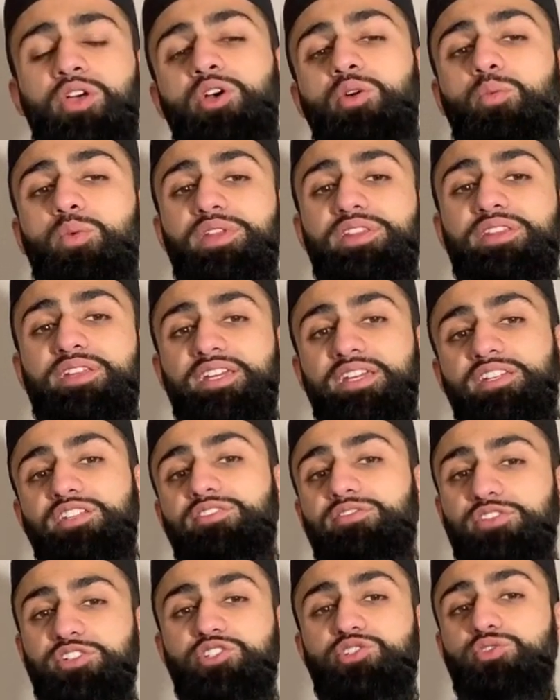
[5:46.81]
when the
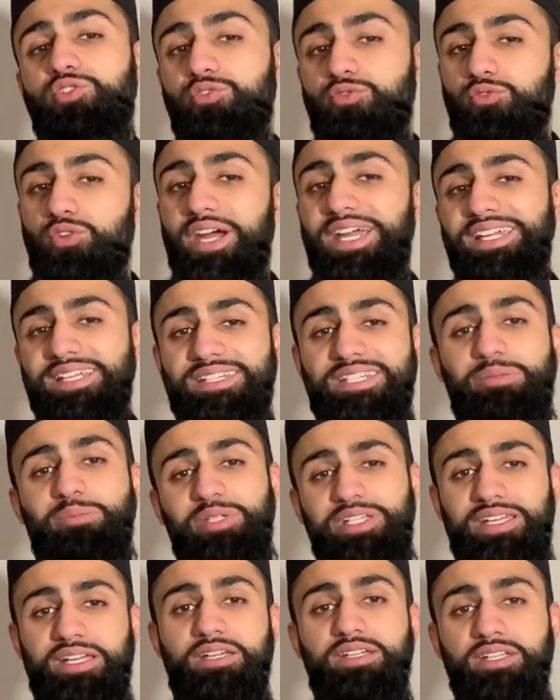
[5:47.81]
individual right at the
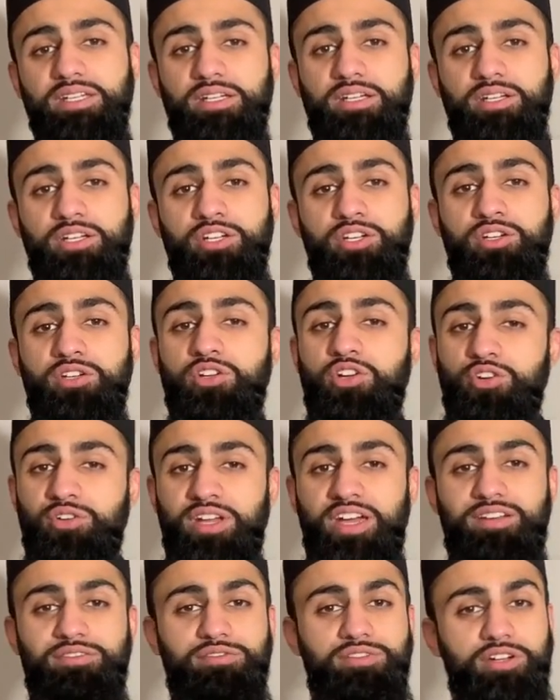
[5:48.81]
beginning could
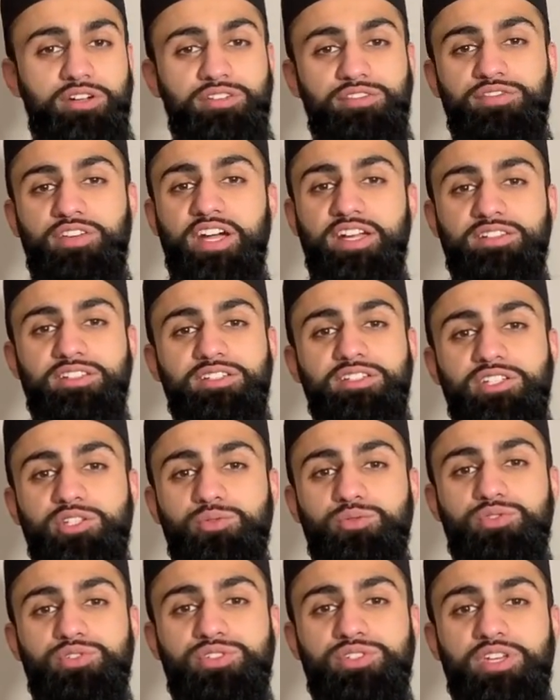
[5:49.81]
have verified the
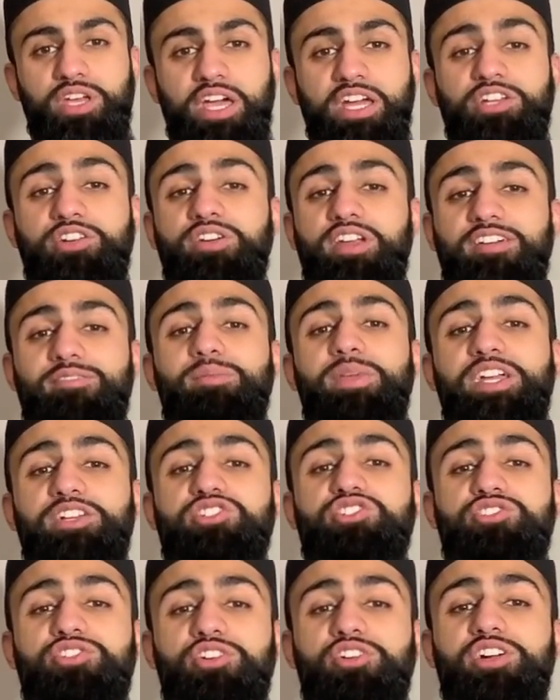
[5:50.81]
news and could have made
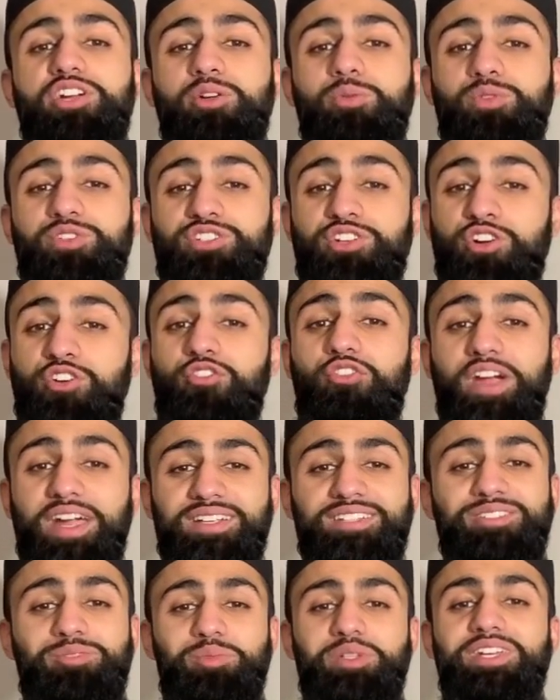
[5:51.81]
sure it was
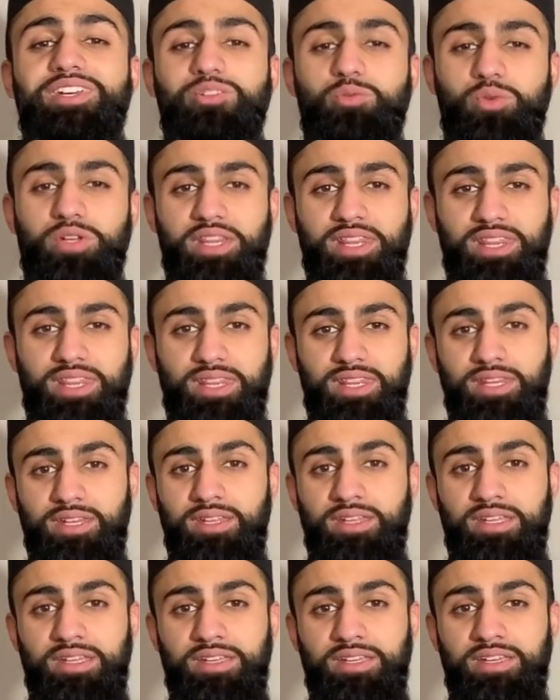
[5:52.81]
correct to begin with.
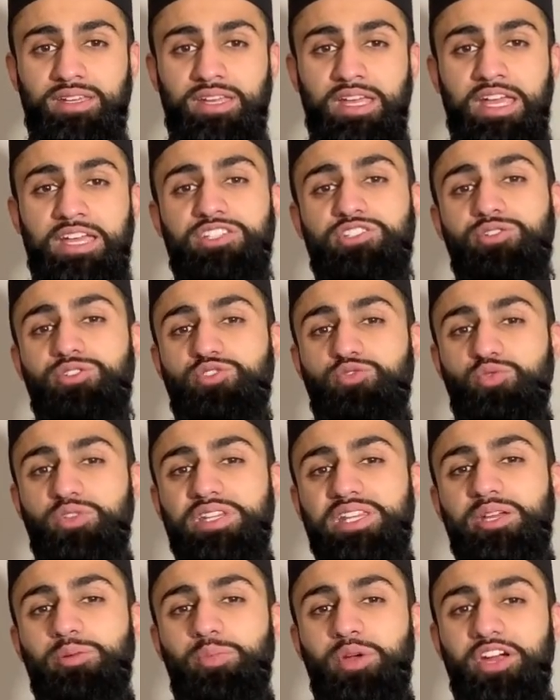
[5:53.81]
So it's
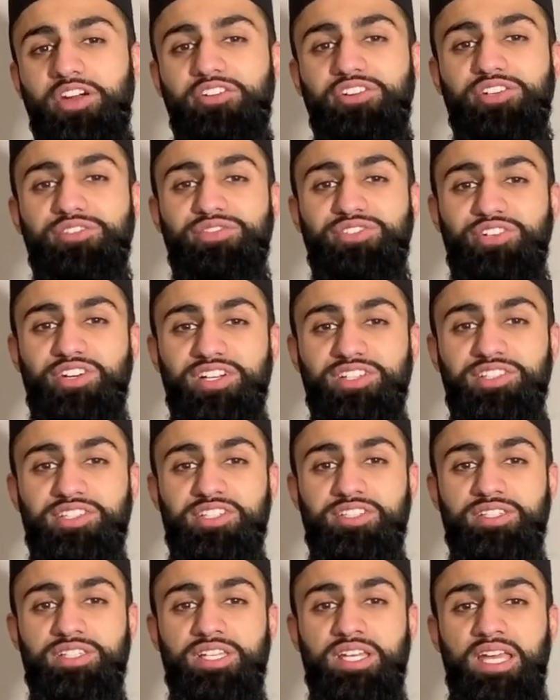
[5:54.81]
really imperative for us,
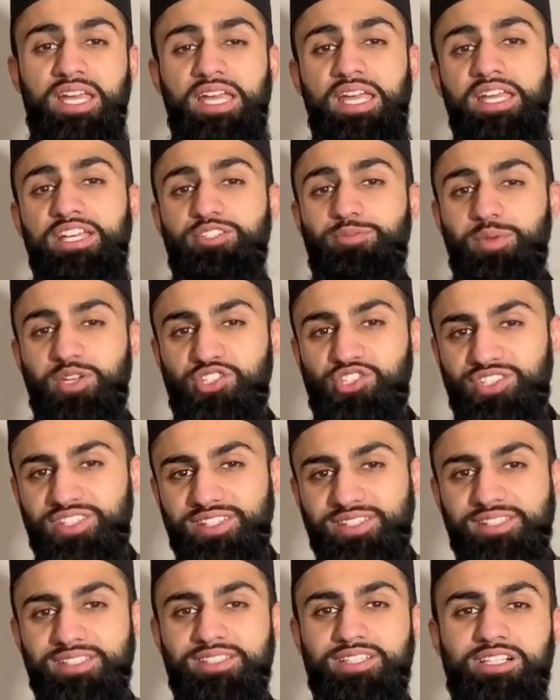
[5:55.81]
especially in
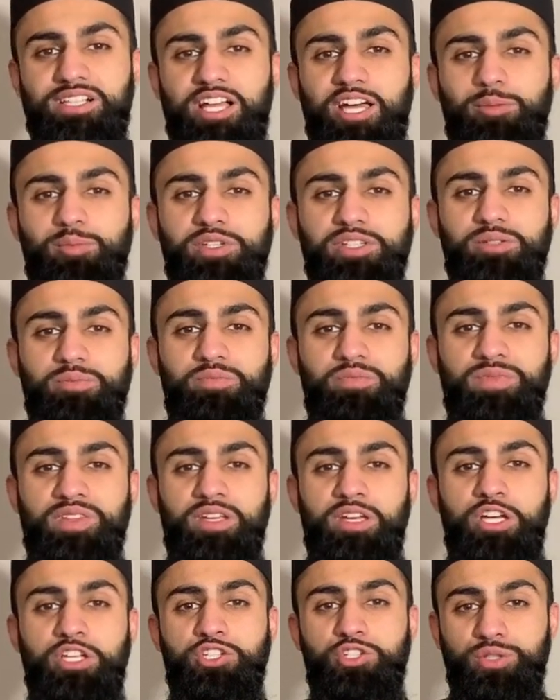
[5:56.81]
this climate,
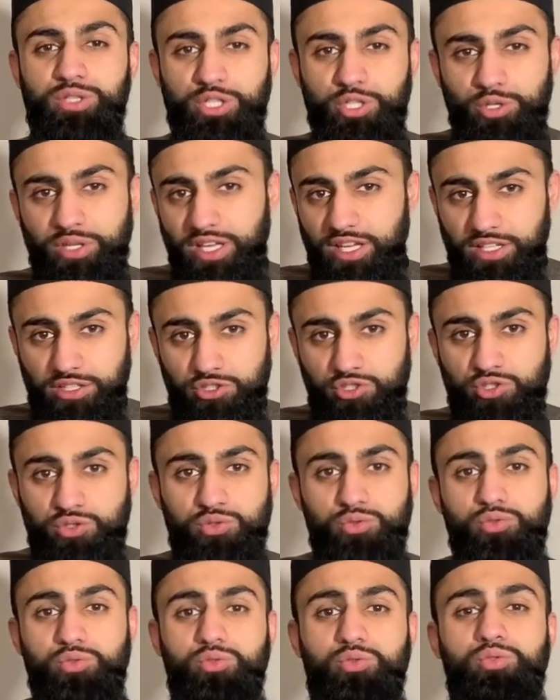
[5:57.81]
to look
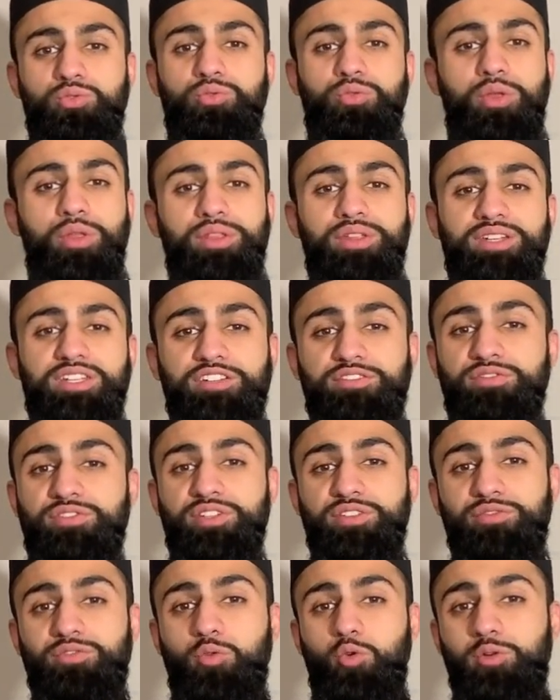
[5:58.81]
into the
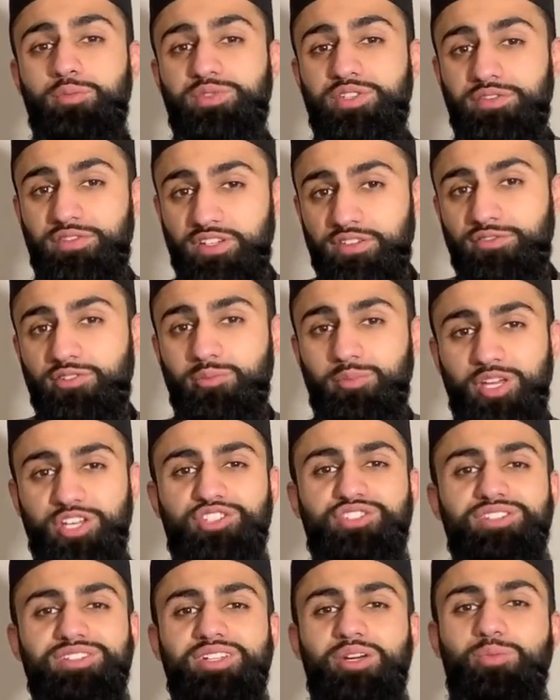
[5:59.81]
different forms of
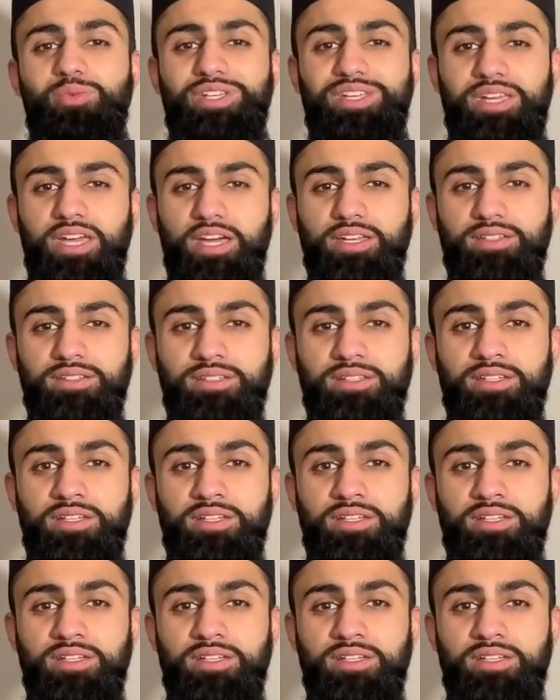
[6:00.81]
information that we get,